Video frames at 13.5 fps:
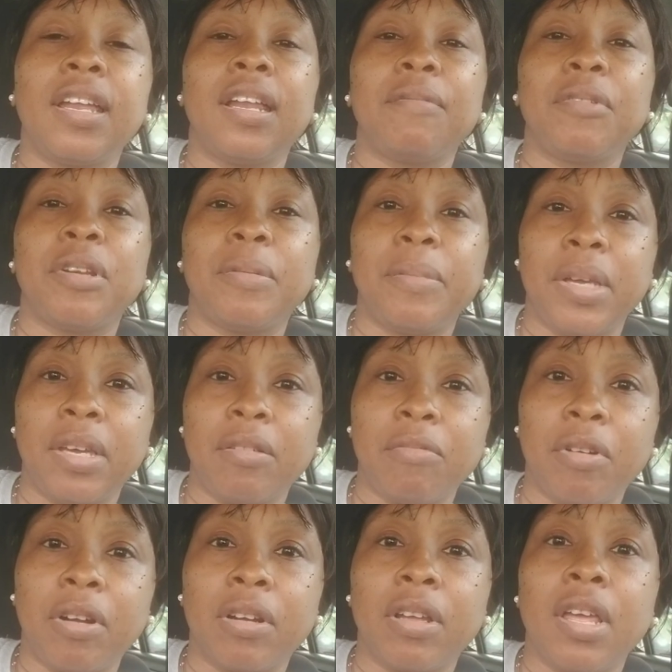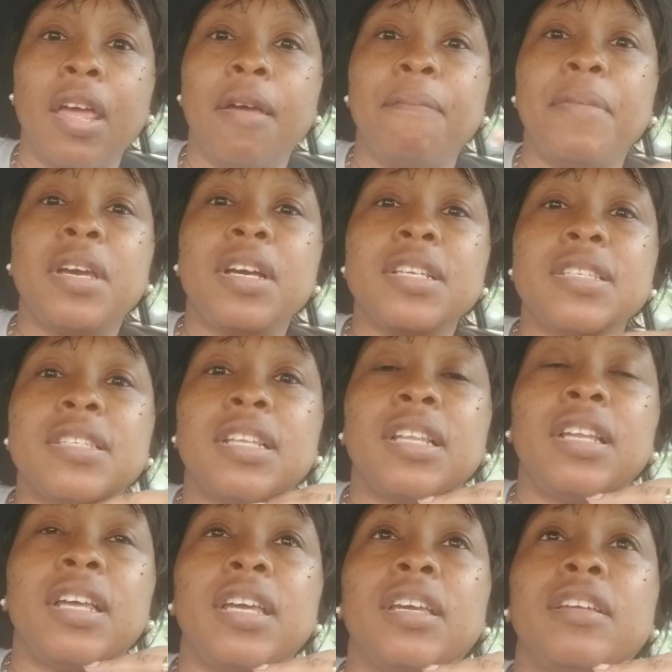I'm going to make it work. Because,
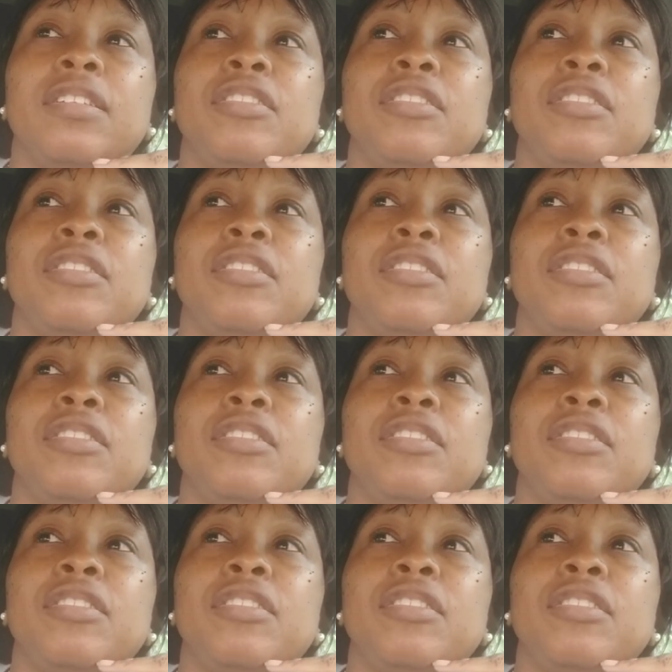like,